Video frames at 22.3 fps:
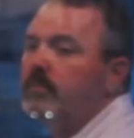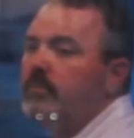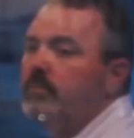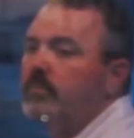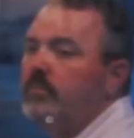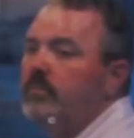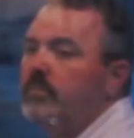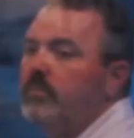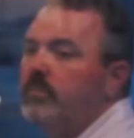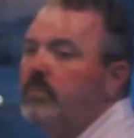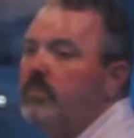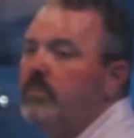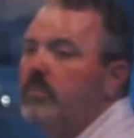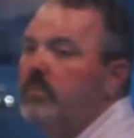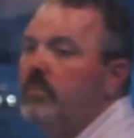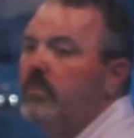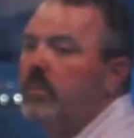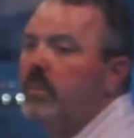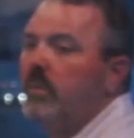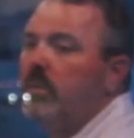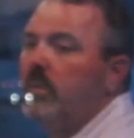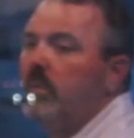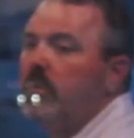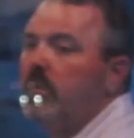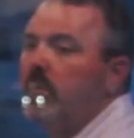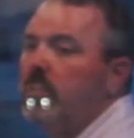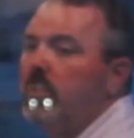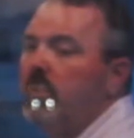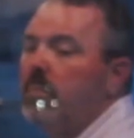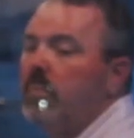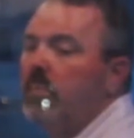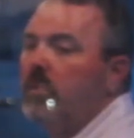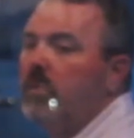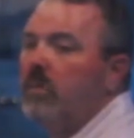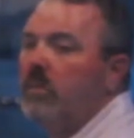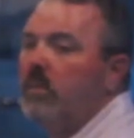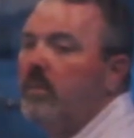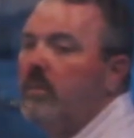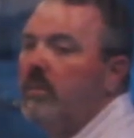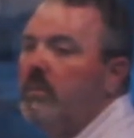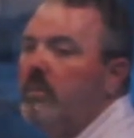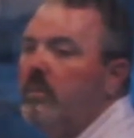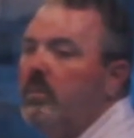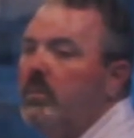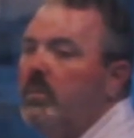
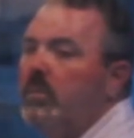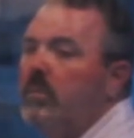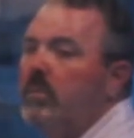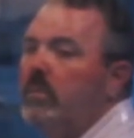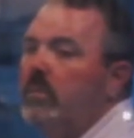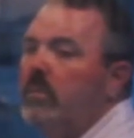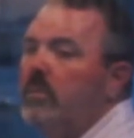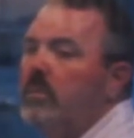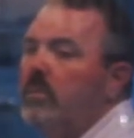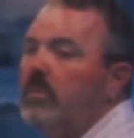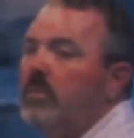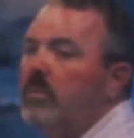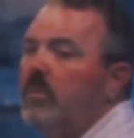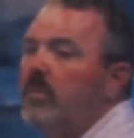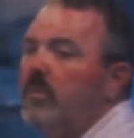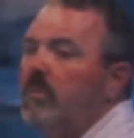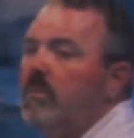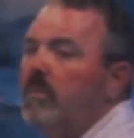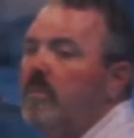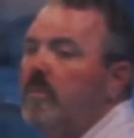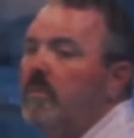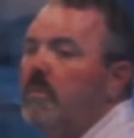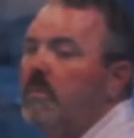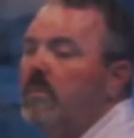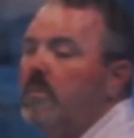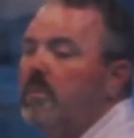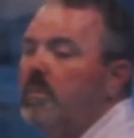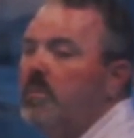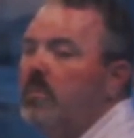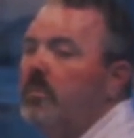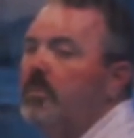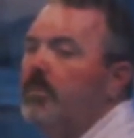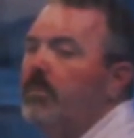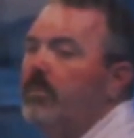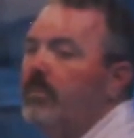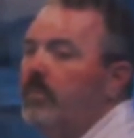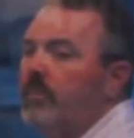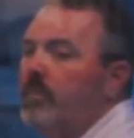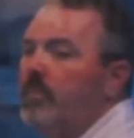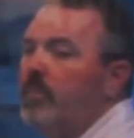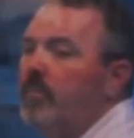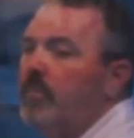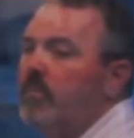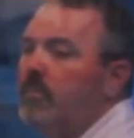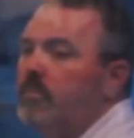
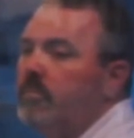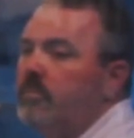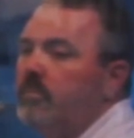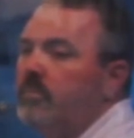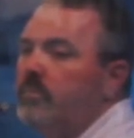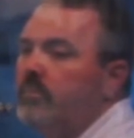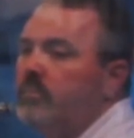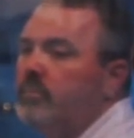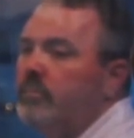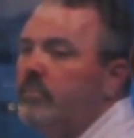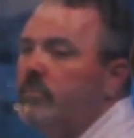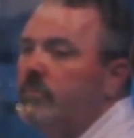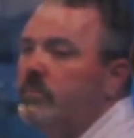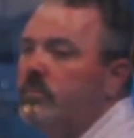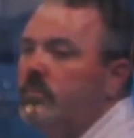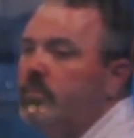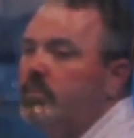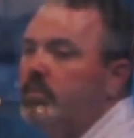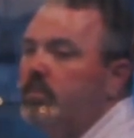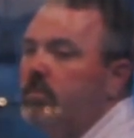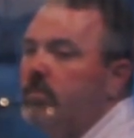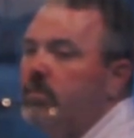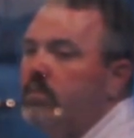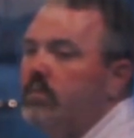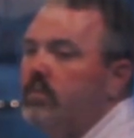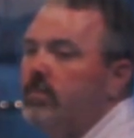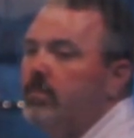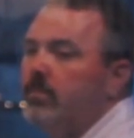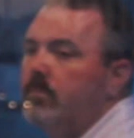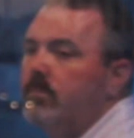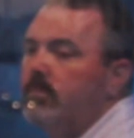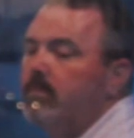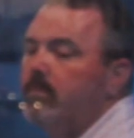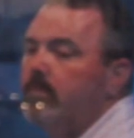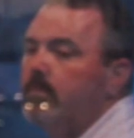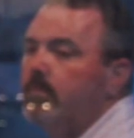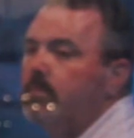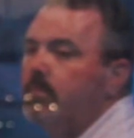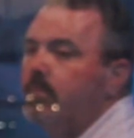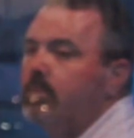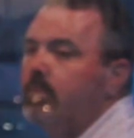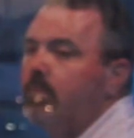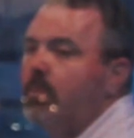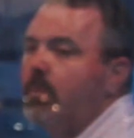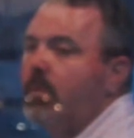
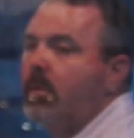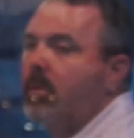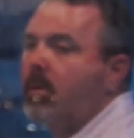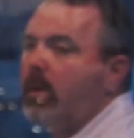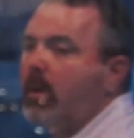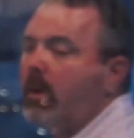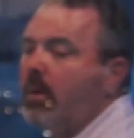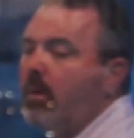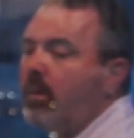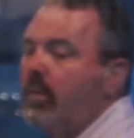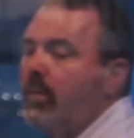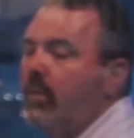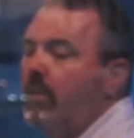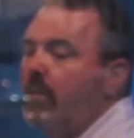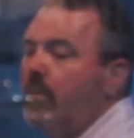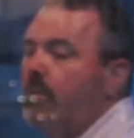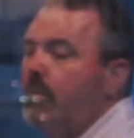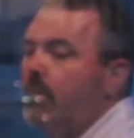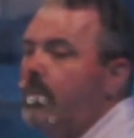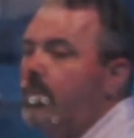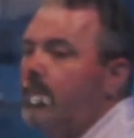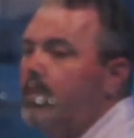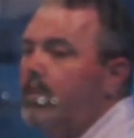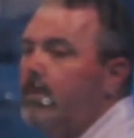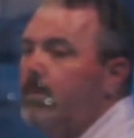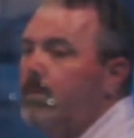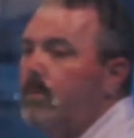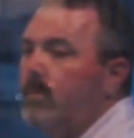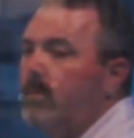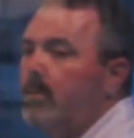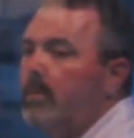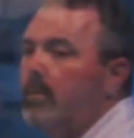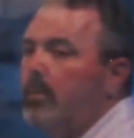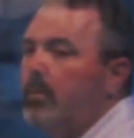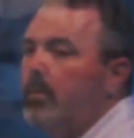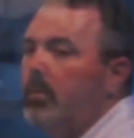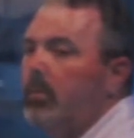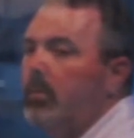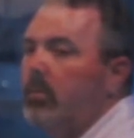(not speaking)